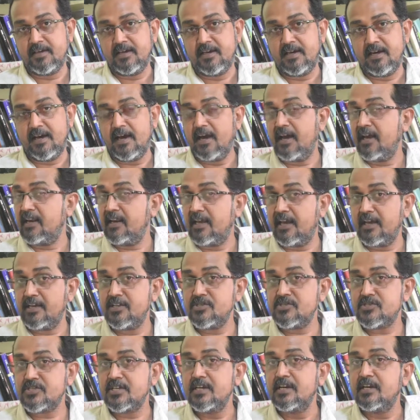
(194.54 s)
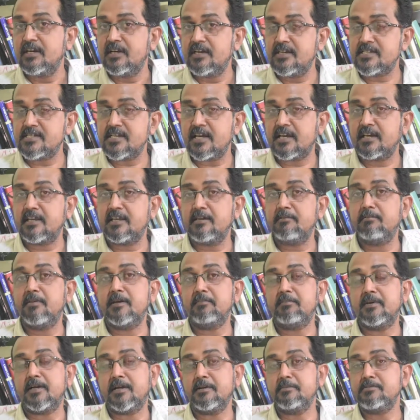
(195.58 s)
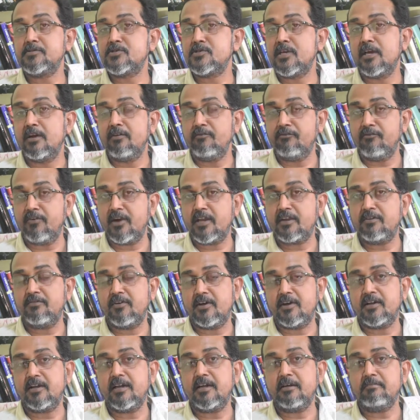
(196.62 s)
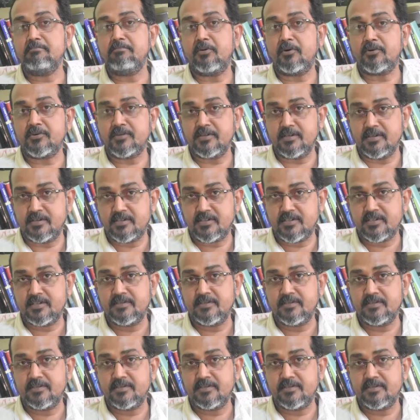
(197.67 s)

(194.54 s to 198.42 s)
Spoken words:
and hence disagreement becomes very, very important.